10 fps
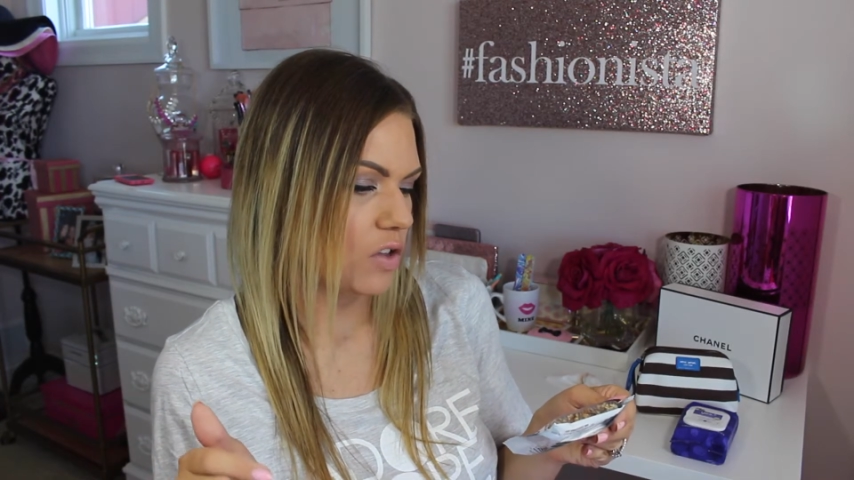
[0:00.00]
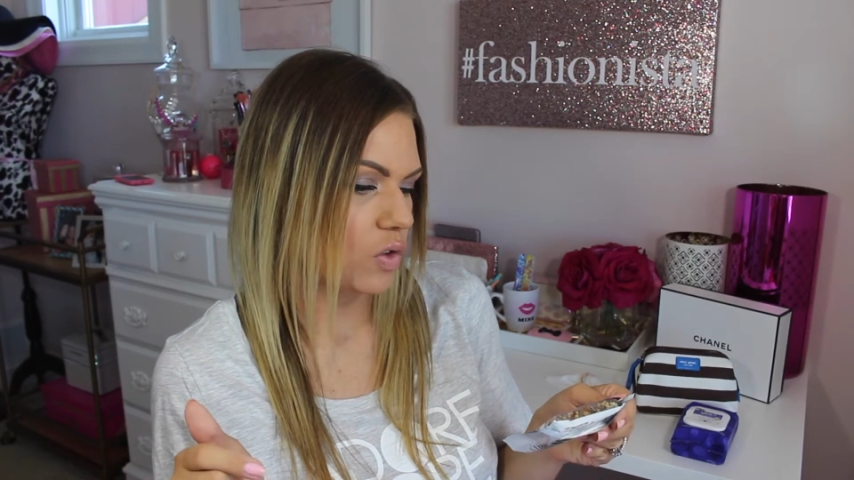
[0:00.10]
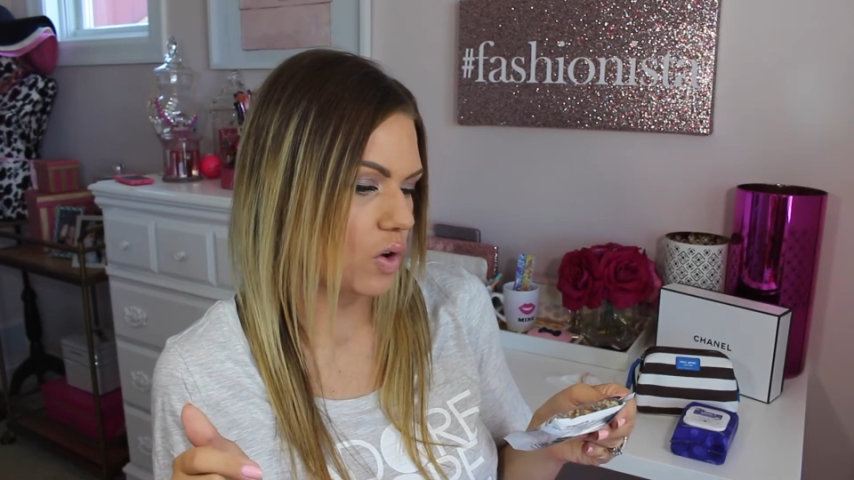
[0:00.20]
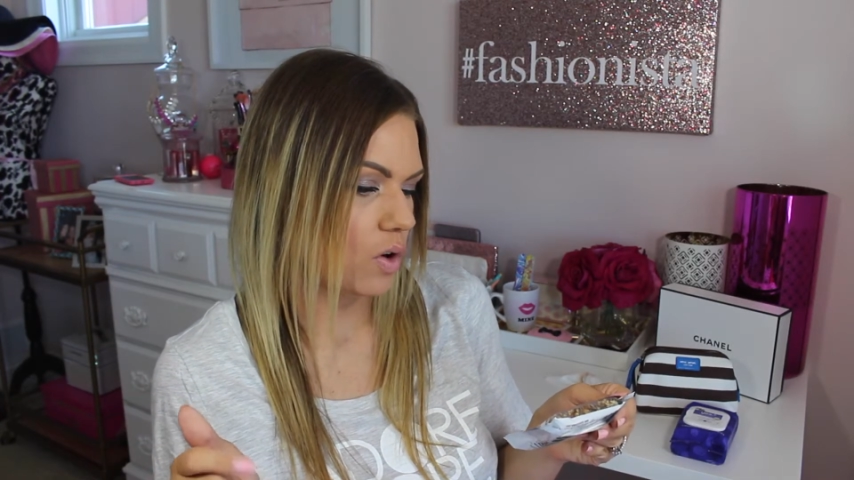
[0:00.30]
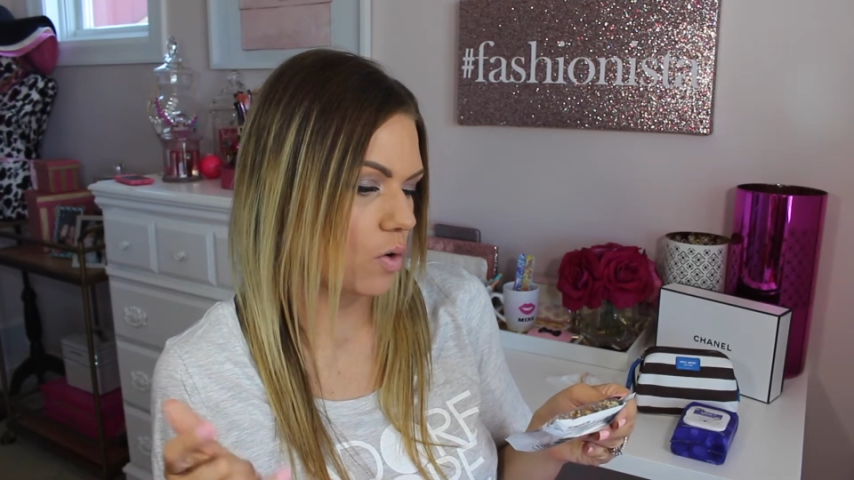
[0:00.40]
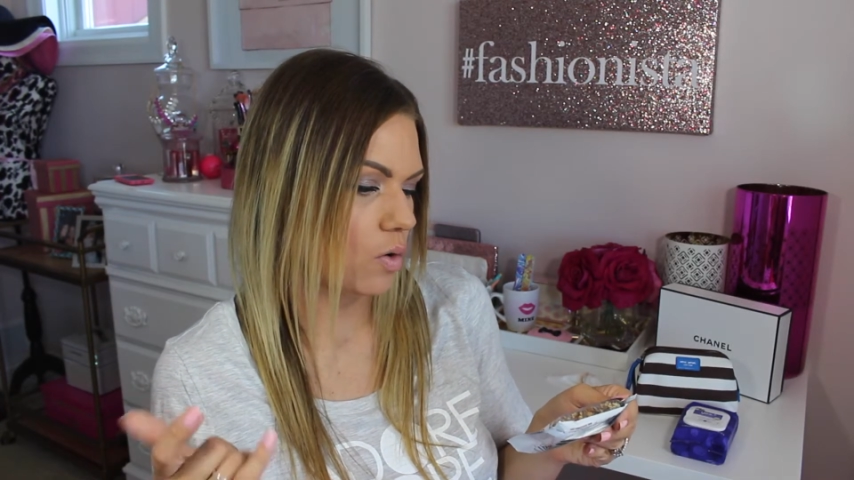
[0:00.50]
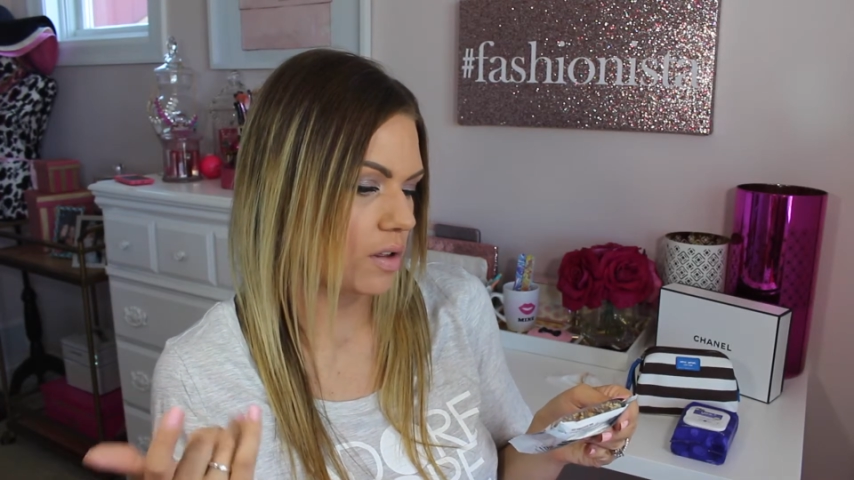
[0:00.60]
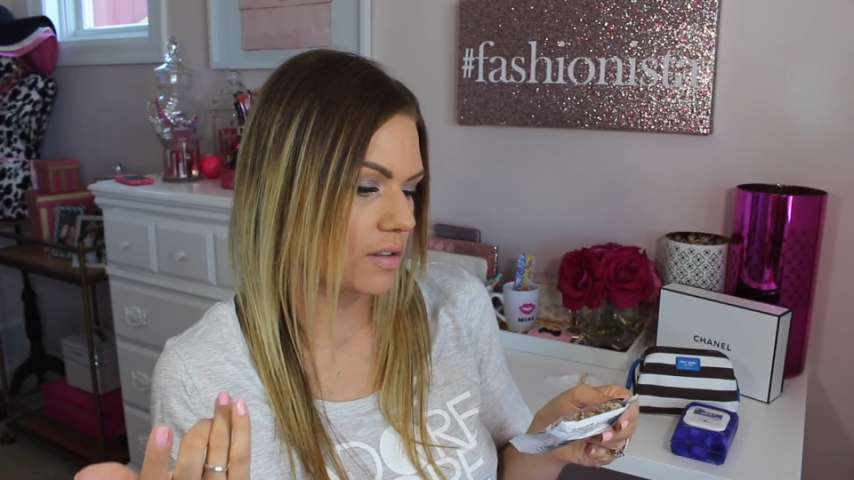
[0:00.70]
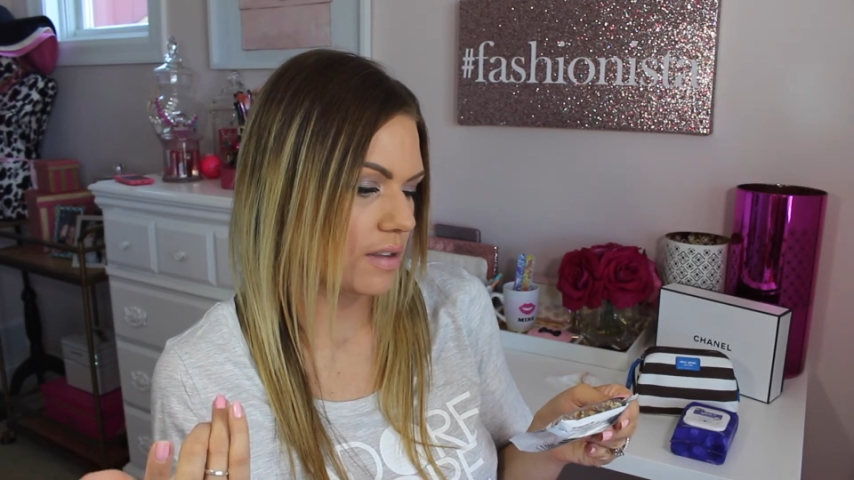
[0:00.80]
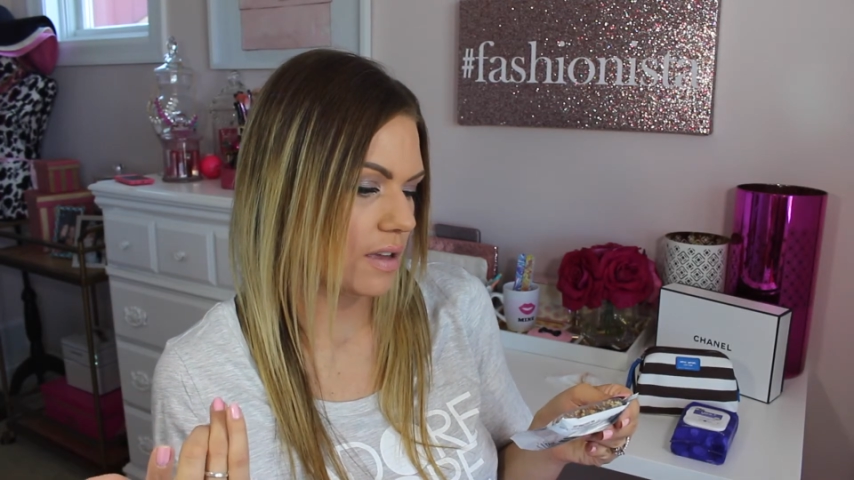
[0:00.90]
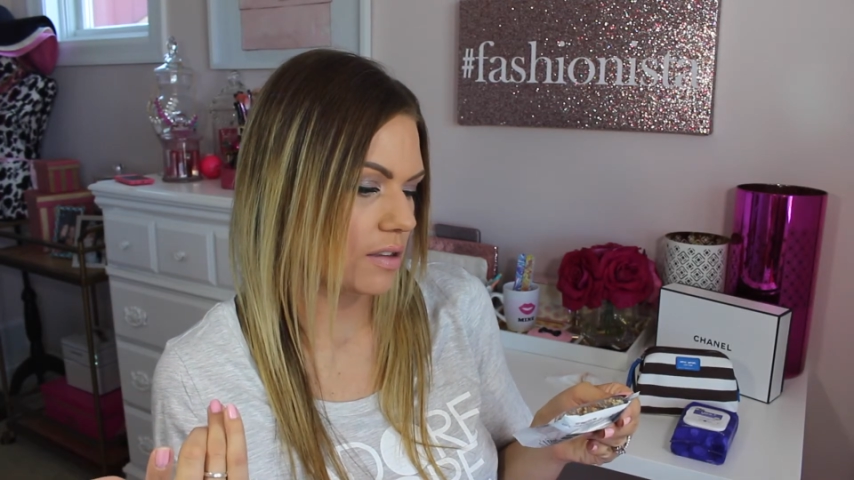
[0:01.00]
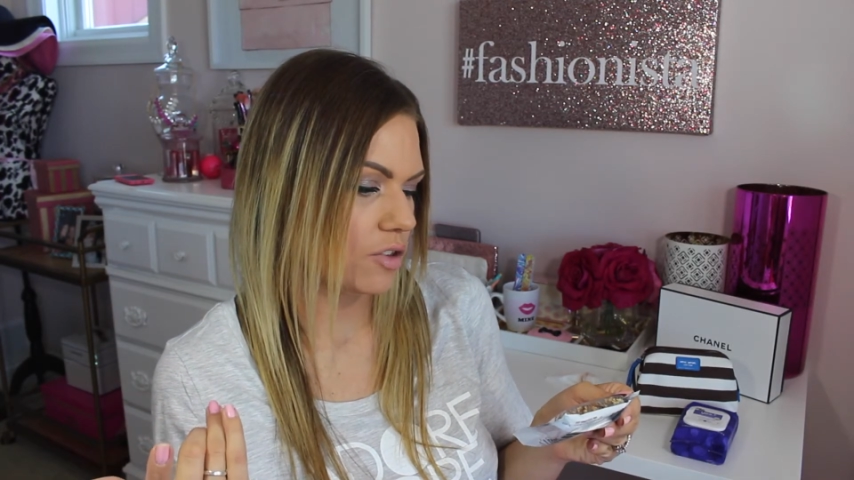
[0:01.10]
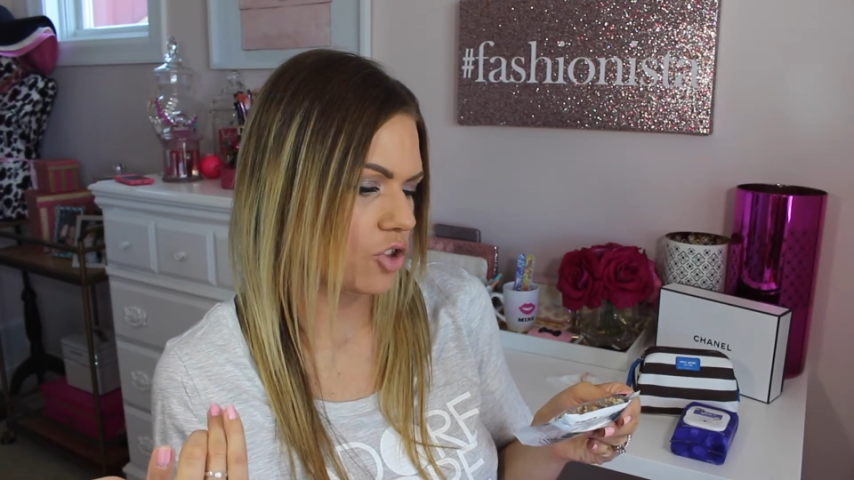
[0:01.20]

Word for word: So it says